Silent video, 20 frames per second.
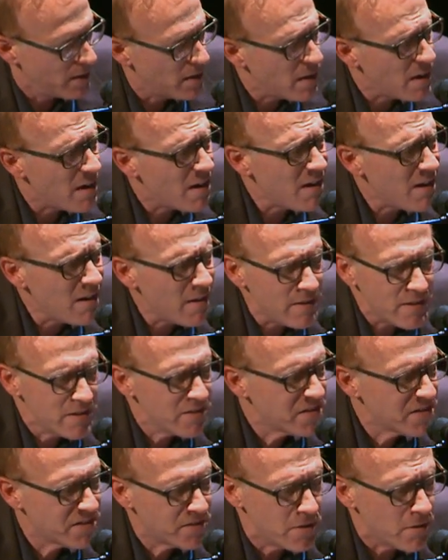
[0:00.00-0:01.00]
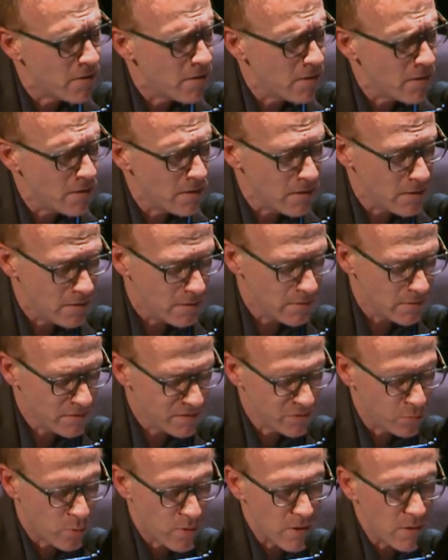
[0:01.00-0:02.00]
all the stores
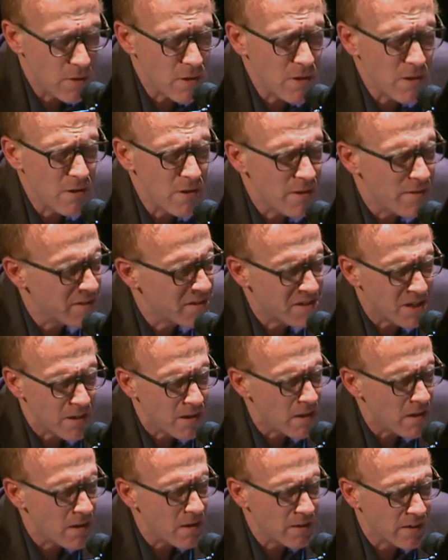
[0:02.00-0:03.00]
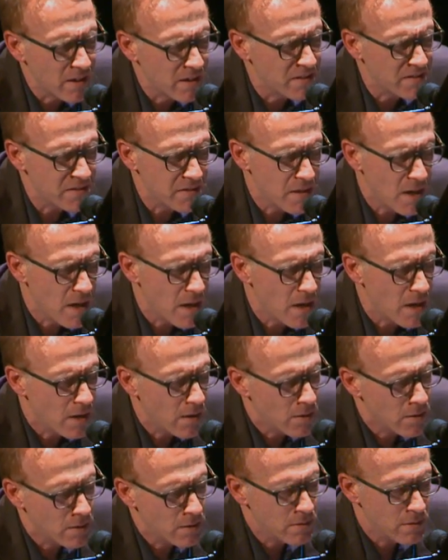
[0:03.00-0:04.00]
were the targets now,
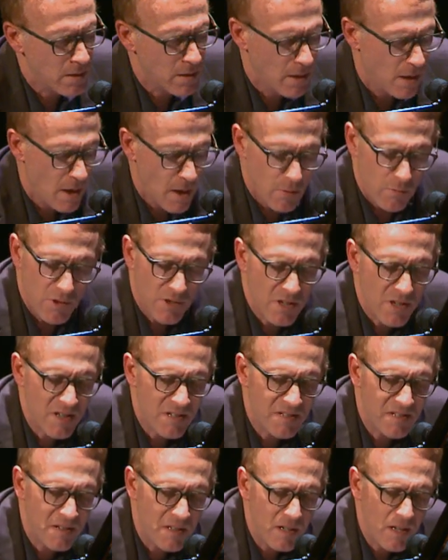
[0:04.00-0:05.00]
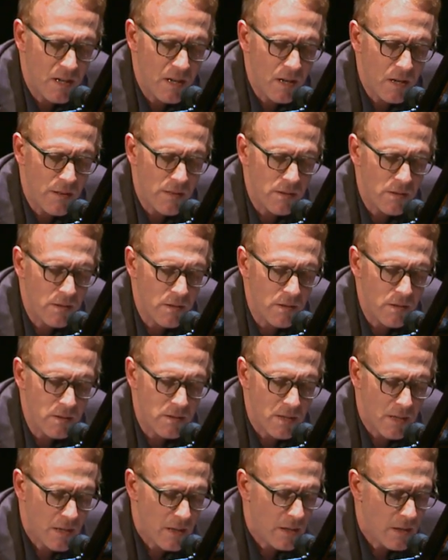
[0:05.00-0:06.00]
but just the other
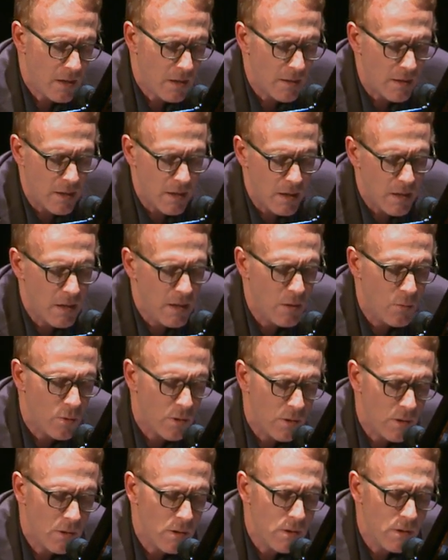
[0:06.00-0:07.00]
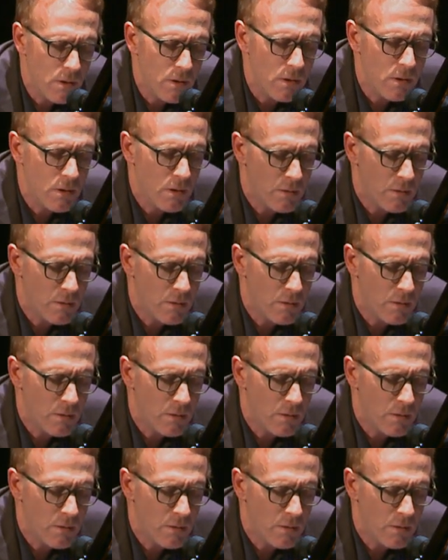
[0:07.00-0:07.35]
day they were